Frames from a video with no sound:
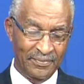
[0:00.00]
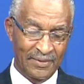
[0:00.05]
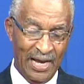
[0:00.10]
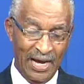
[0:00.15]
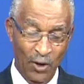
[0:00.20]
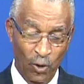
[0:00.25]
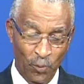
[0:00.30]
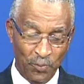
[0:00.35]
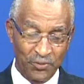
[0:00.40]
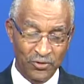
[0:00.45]

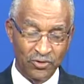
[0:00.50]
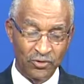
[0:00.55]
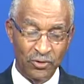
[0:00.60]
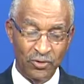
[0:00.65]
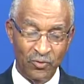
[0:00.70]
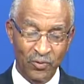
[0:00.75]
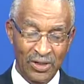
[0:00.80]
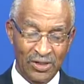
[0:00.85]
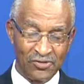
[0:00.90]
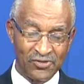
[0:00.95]
I hope you're
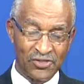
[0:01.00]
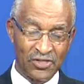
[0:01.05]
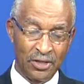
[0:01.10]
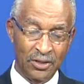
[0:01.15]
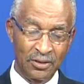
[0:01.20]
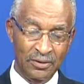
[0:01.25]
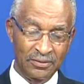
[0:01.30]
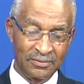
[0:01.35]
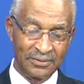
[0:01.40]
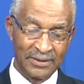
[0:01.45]
doing well,
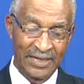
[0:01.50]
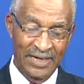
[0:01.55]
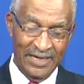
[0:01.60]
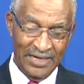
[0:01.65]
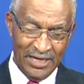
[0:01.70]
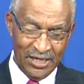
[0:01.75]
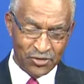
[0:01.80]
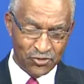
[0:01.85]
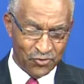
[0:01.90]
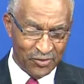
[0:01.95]
sir,
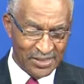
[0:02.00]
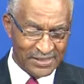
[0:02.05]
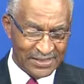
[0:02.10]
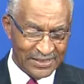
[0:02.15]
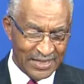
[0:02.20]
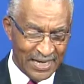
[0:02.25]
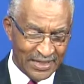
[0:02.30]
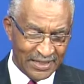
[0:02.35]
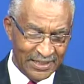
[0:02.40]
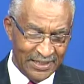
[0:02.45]
and I trust
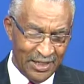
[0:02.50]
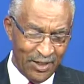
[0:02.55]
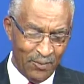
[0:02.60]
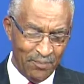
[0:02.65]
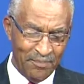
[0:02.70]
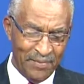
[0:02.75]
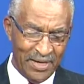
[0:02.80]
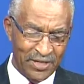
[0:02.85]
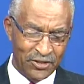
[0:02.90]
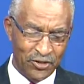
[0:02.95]
that I can
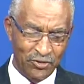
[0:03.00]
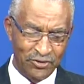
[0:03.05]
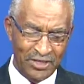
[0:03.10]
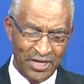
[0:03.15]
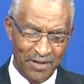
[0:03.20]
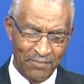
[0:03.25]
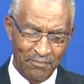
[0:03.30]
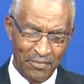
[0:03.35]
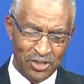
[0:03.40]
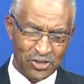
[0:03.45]
help make your
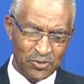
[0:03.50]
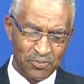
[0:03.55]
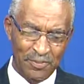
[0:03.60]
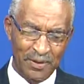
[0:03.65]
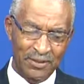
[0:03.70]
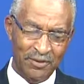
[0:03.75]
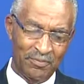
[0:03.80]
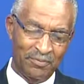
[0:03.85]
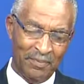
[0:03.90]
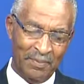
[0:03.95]
day much
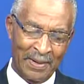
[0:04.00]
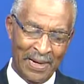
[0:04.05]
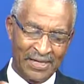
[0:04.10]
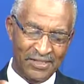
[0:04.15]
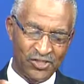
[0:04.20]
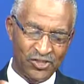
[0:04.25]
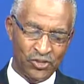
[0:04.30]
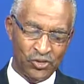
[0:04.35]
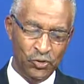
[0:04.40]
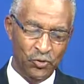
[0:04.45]
better by
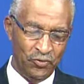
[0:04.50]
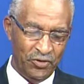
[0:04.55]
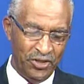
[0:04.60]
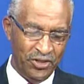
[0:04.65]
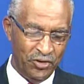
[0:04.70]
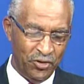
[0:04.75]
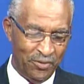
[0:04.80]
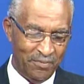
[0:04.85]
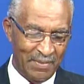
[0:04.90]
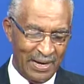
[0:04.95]

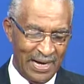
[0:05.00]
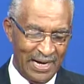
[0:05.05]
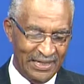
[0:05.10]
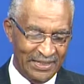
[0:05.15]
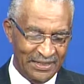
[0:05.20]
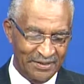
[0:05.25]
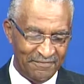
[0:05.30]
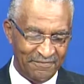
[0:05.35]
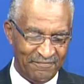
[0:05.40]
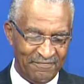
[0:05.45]
soothing your
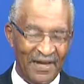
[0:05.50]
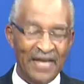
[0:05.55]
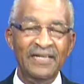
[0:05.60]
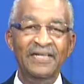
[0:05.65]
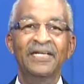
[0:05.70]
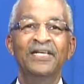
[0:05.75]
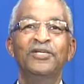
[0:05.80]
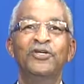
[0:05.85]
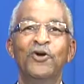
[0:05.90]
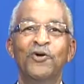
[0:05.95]
mind and
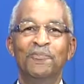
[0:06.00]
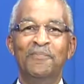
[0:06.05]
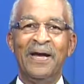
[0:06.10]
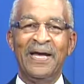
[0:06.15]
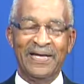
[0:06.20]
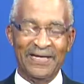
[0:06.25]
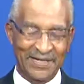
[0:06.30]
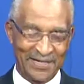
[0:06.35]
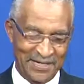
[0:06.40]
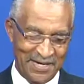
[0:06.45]
fattening your
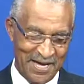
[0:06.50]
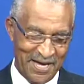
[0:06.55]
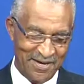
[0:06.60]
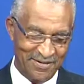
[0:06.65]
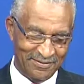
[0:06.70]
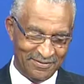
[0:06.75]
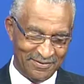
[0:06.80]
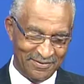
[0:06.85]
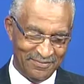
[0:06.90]
bank account.